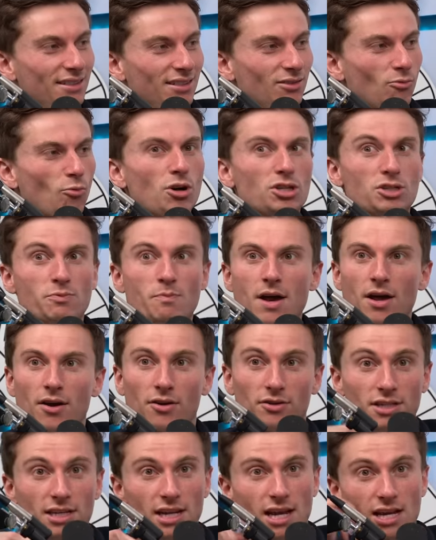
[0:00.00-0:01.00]
What's better,
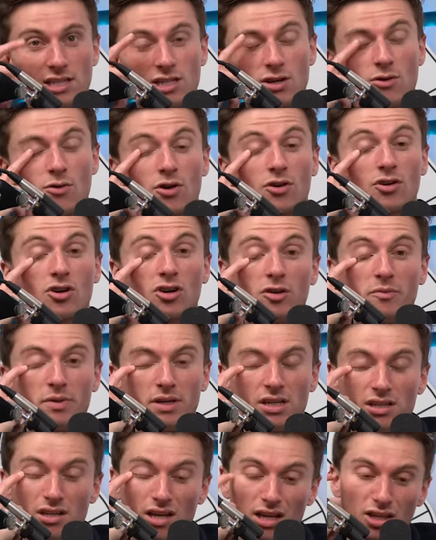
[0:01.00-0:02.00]
Tiesto or a girl
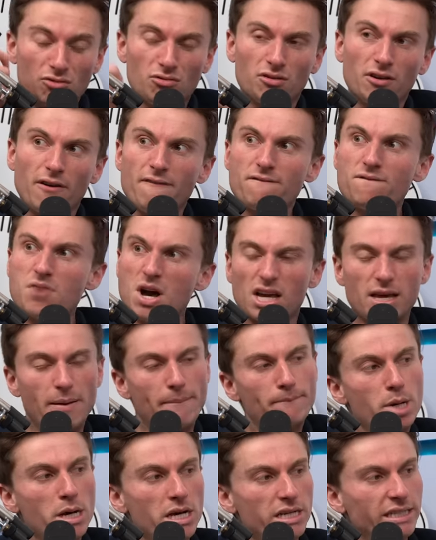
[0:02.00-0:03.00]
being like, you little fucking
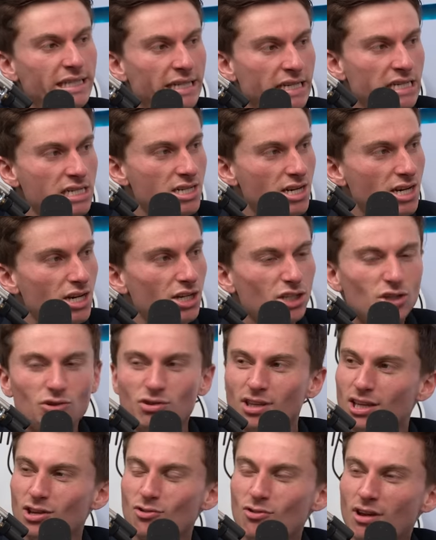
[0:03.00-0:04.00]
pussy? You
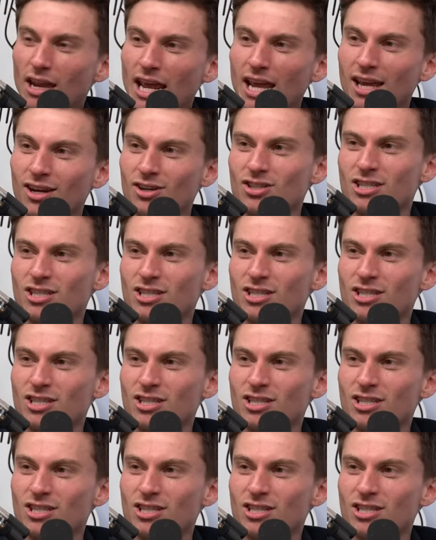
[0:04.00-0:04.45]
think you can handle